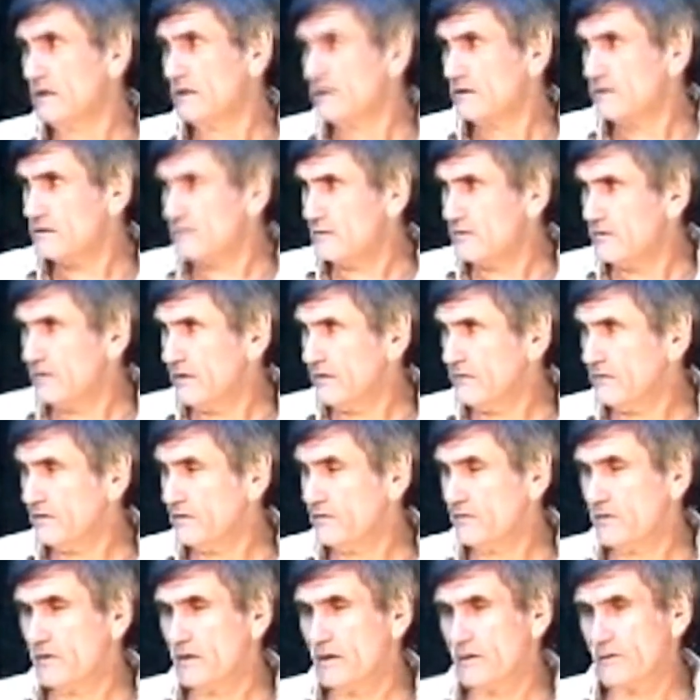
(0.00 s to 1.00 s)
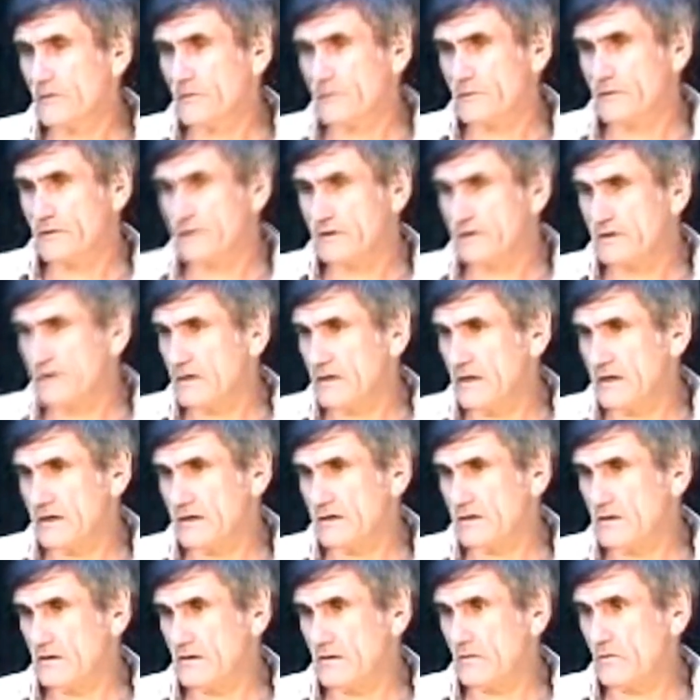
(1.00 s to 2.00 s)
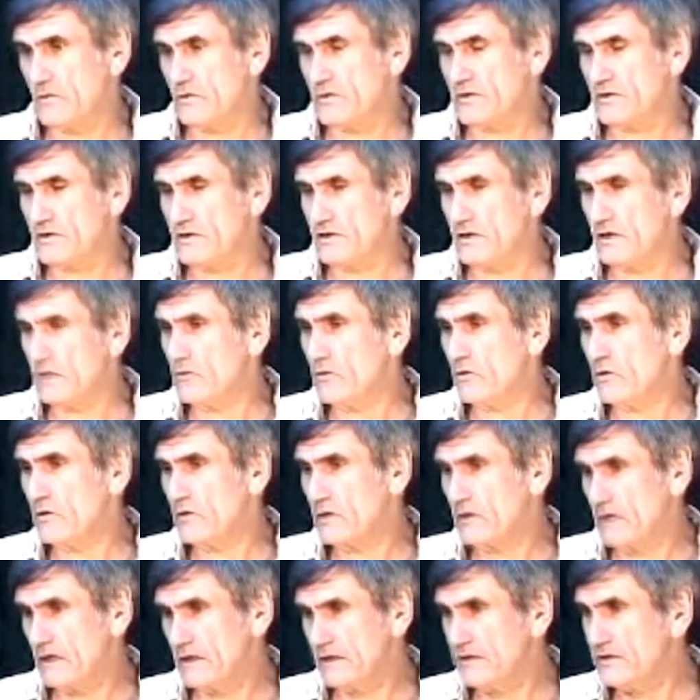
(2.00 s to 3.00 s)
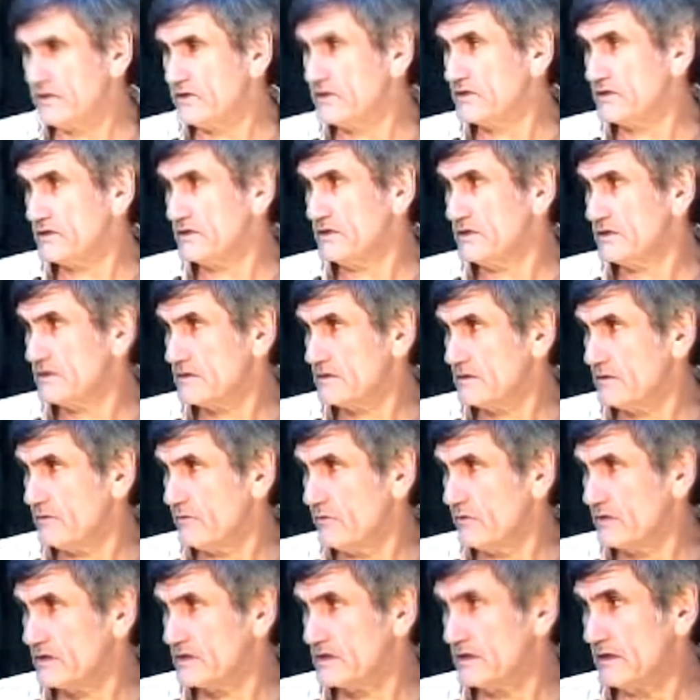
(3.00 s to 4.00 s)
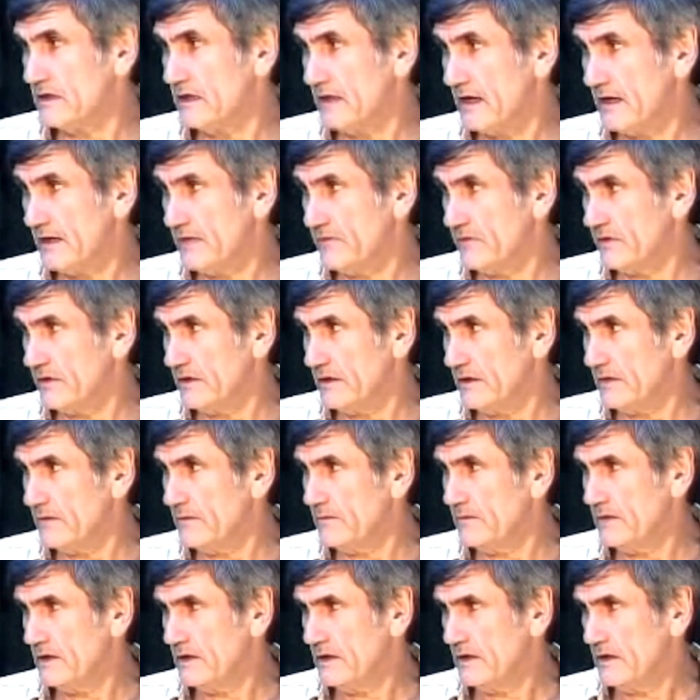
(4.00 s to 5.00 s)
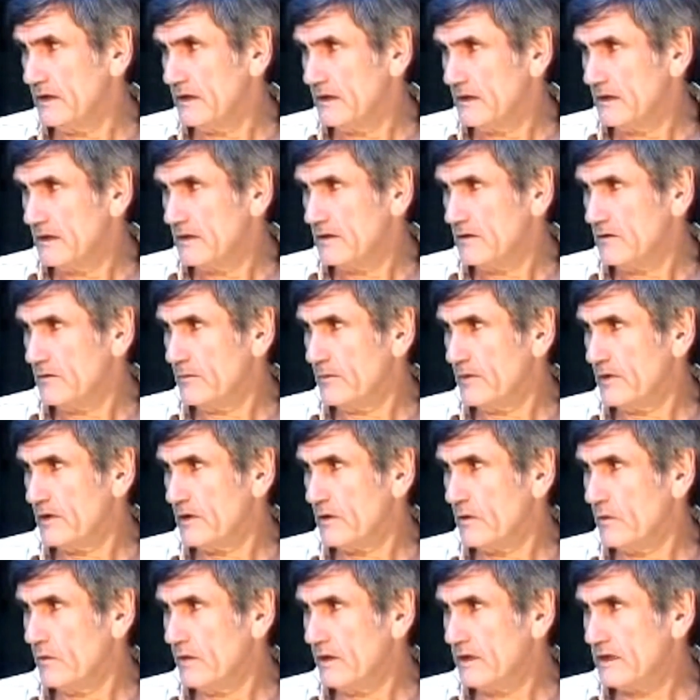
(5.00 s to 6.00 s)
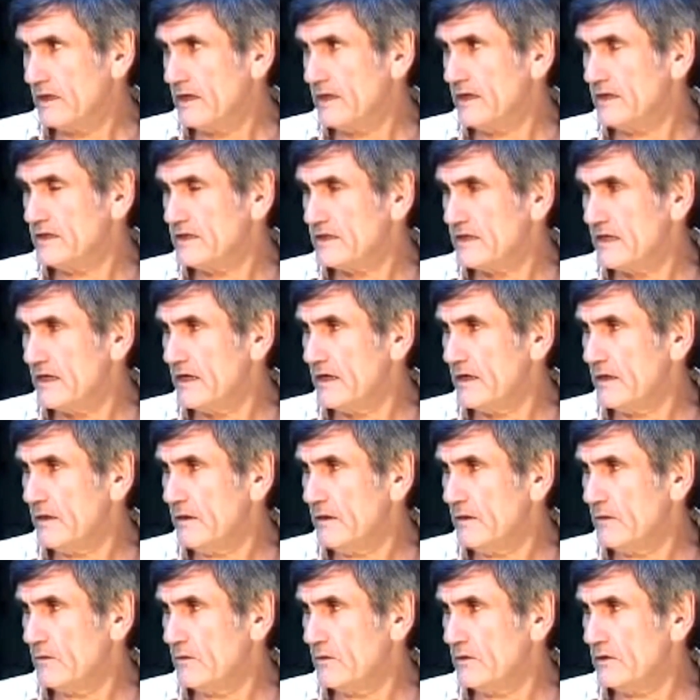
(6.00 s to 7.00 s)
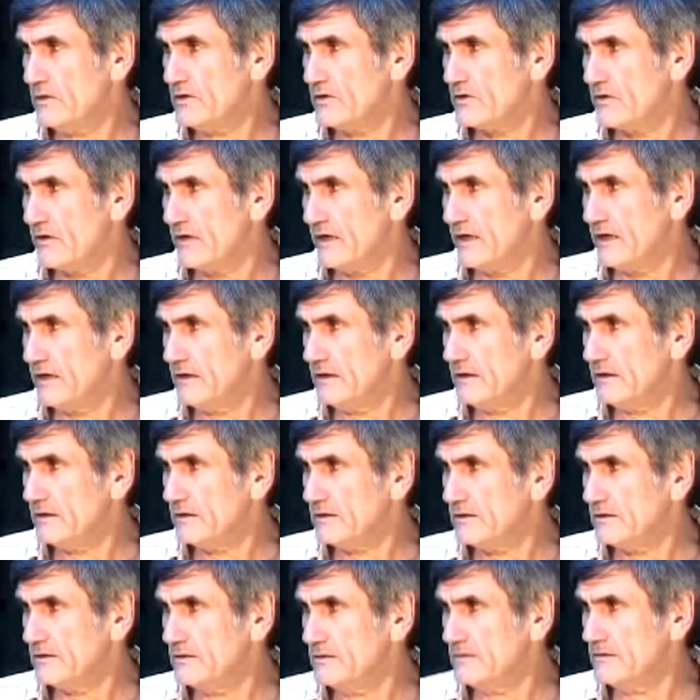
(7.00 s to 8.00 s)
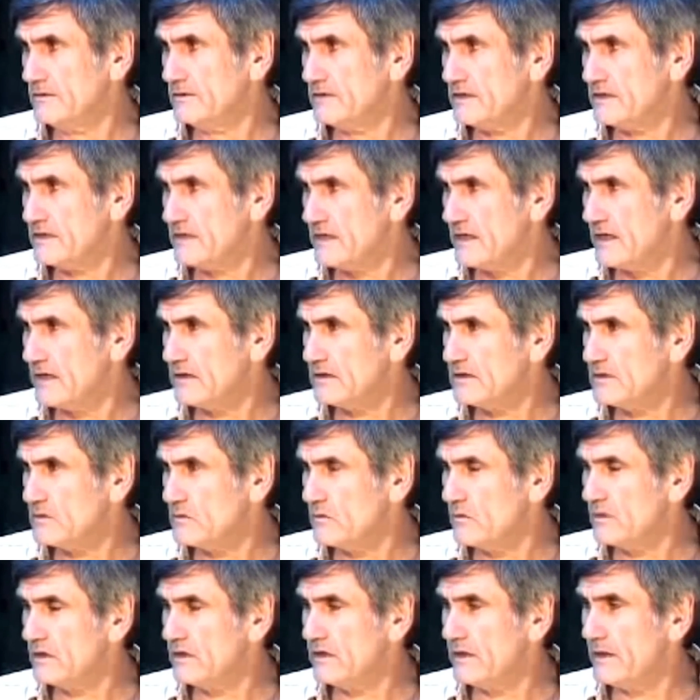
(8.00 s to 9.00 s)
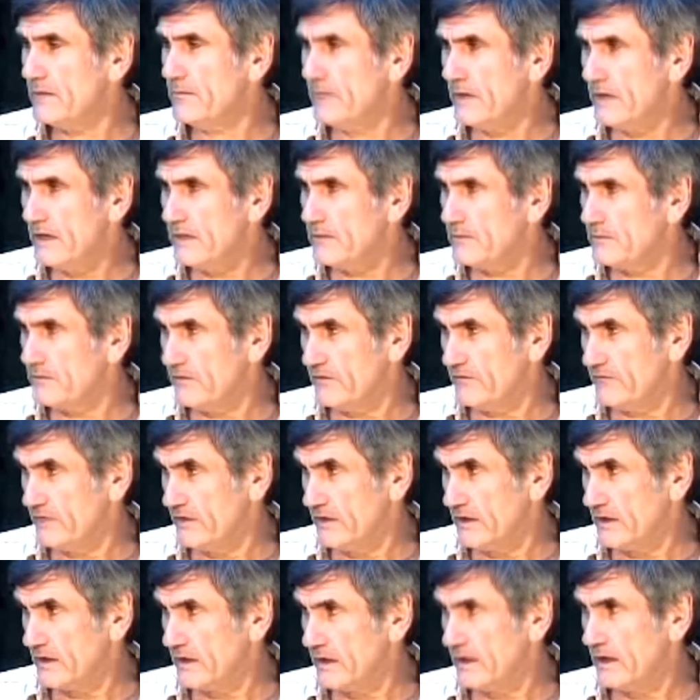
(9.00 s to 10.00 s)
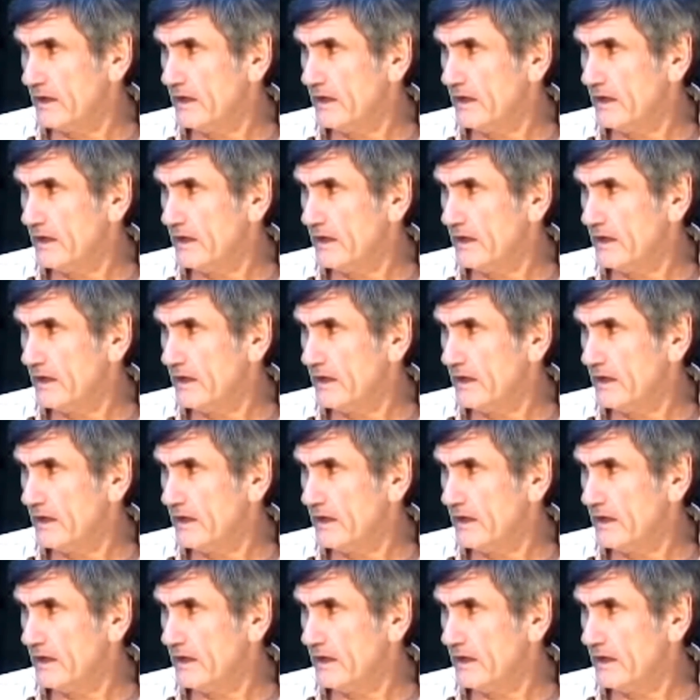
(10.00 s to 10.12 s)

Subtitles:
So even if the other person has almost zero consciousness of what's alive in them, no matter what they say, we're trained to sense what they might be feeling.